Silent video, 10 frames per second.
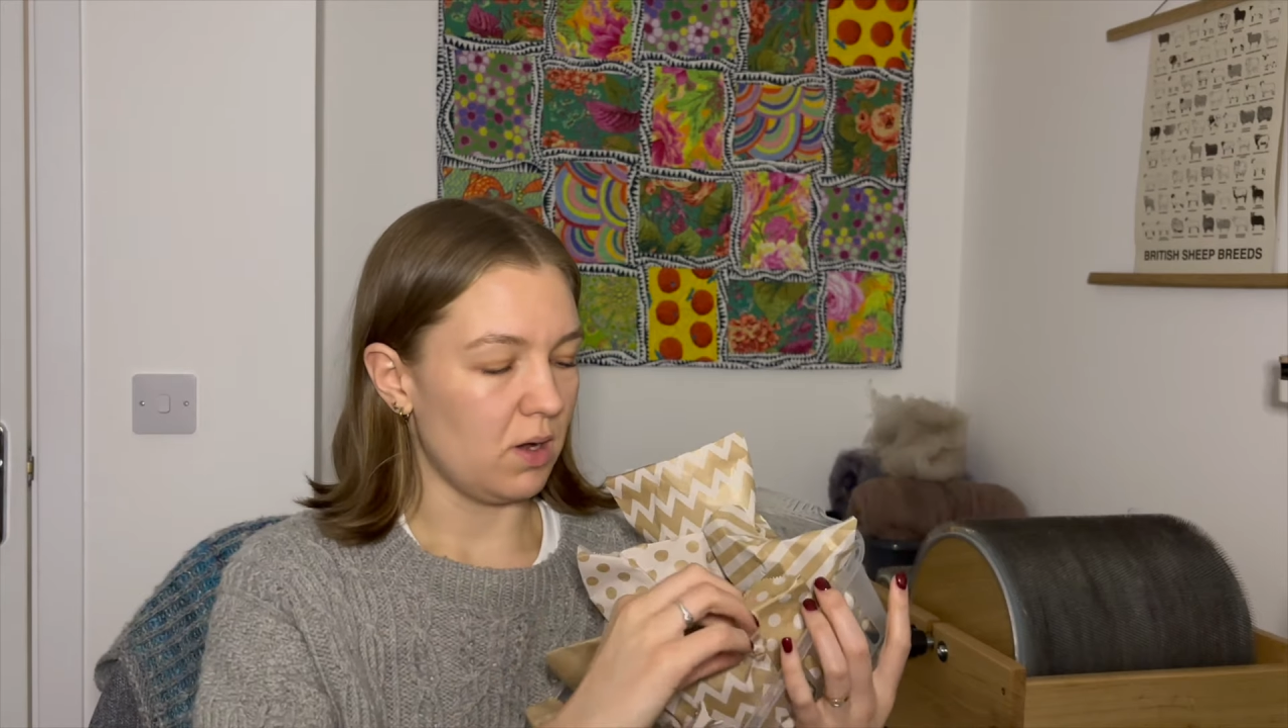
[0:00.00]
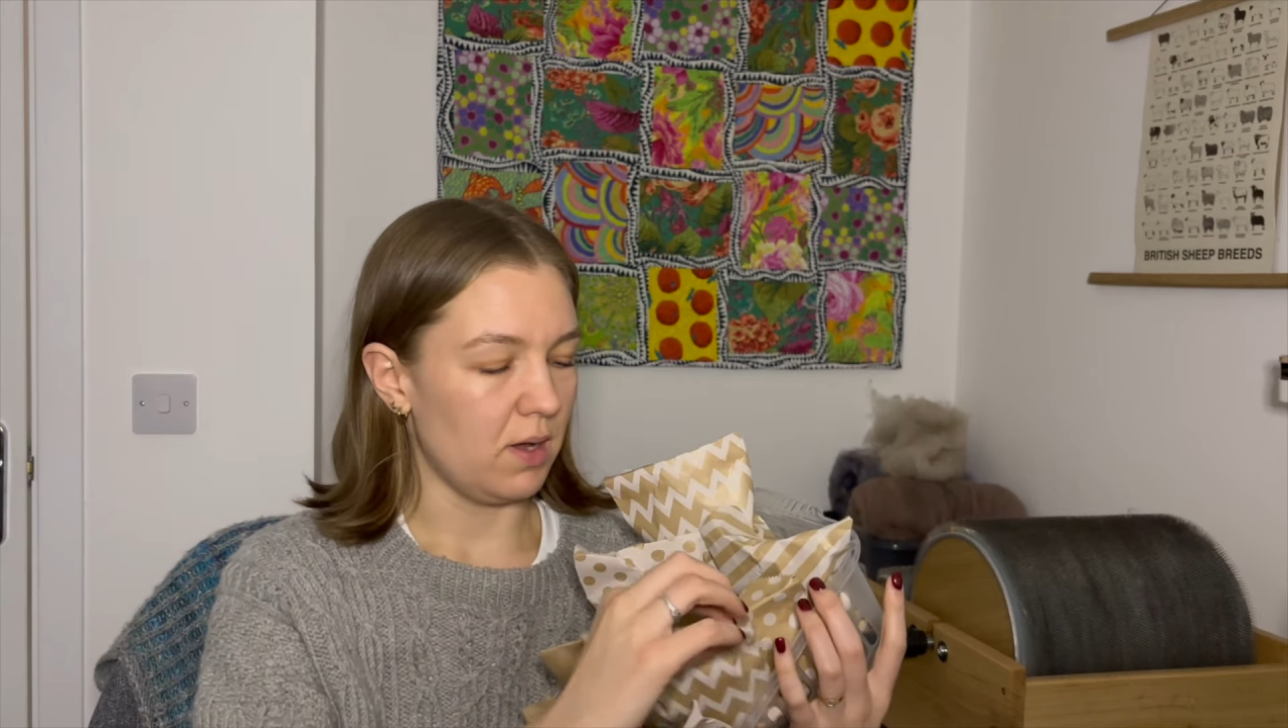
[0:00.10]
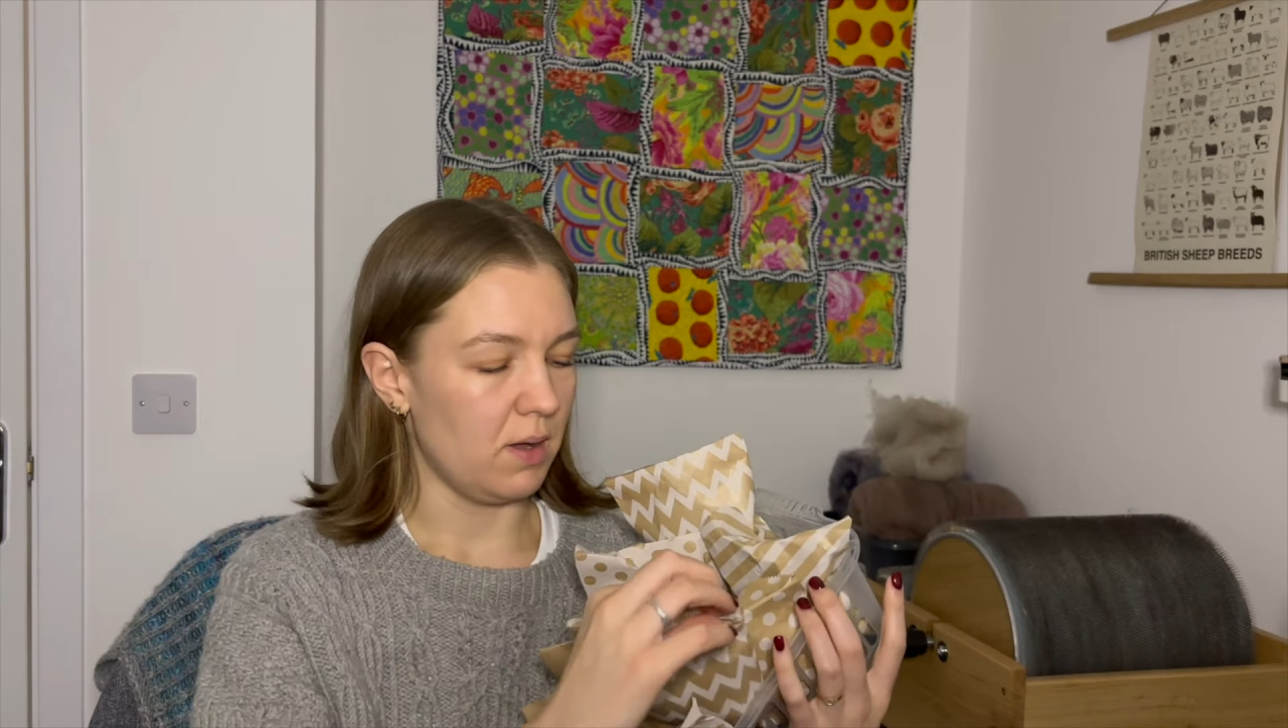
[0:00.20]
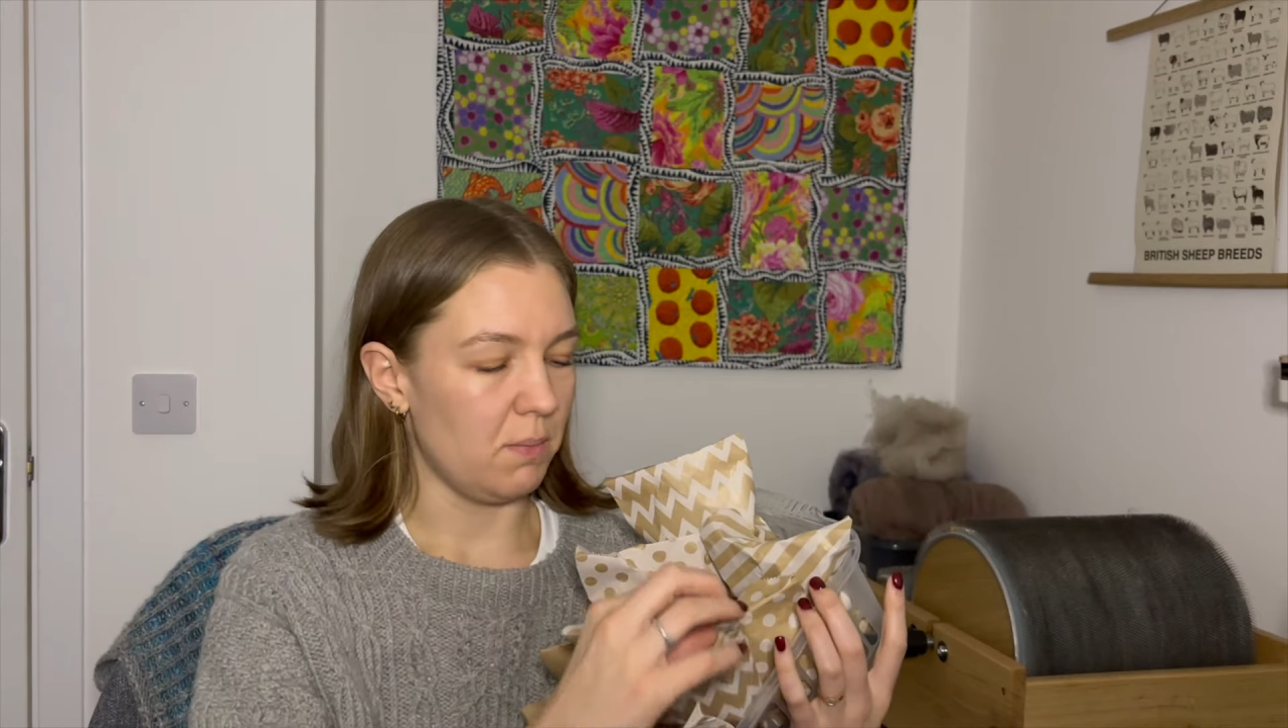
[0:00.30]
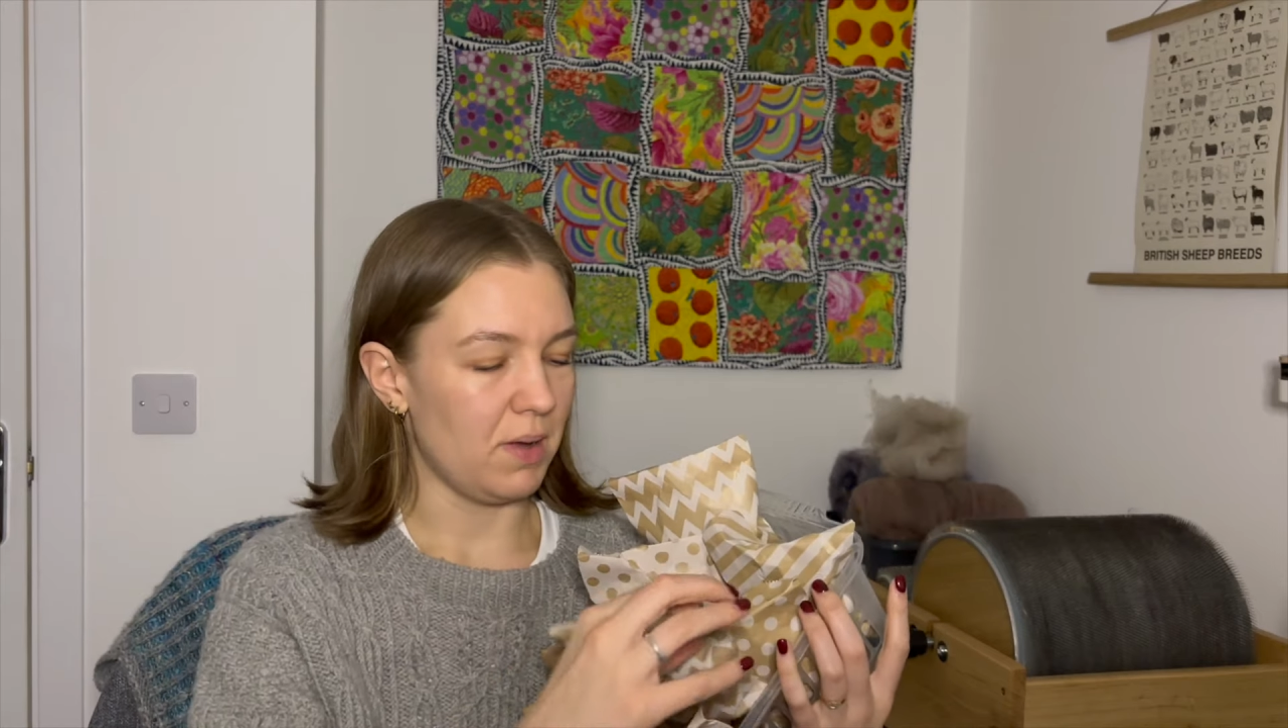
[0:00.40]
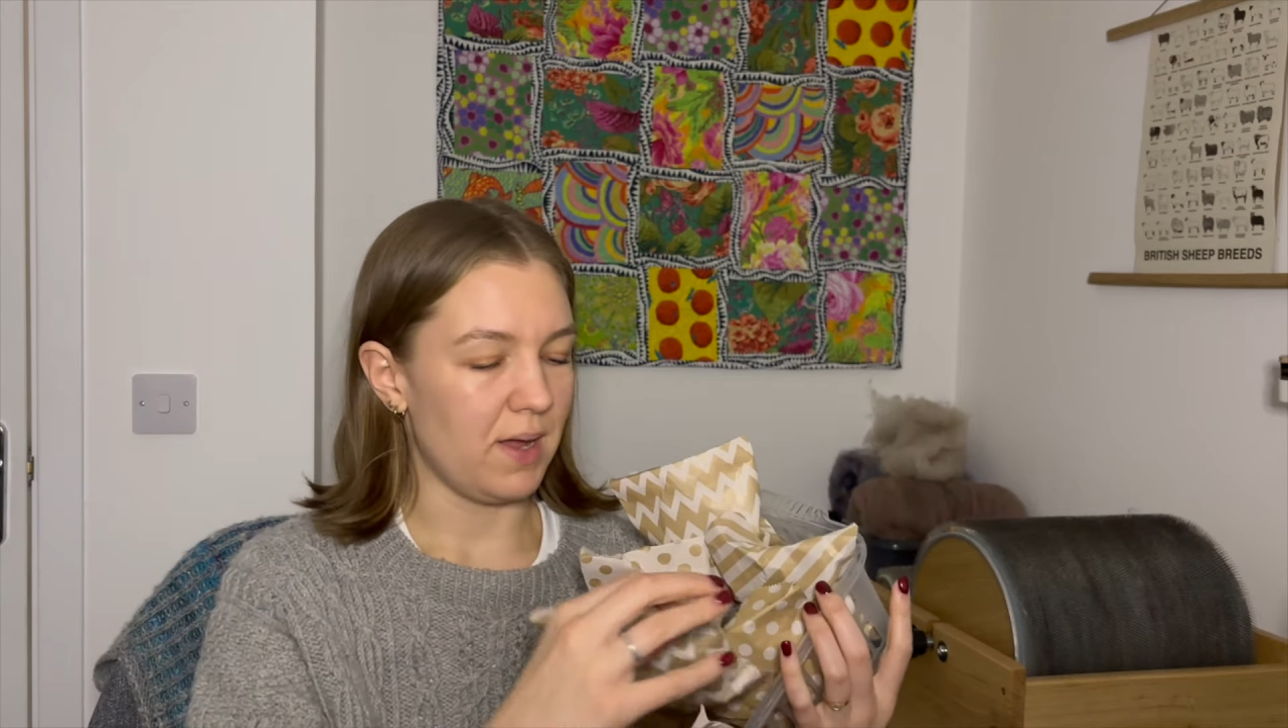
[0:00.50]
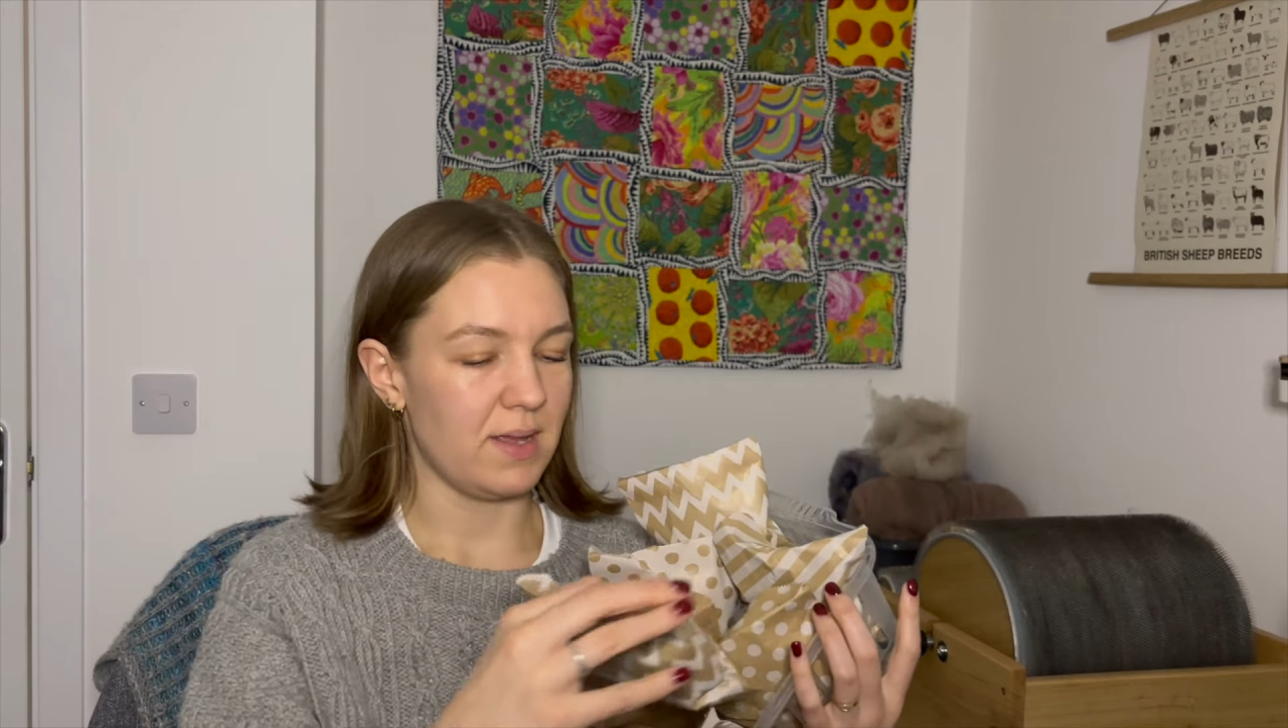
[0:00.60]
my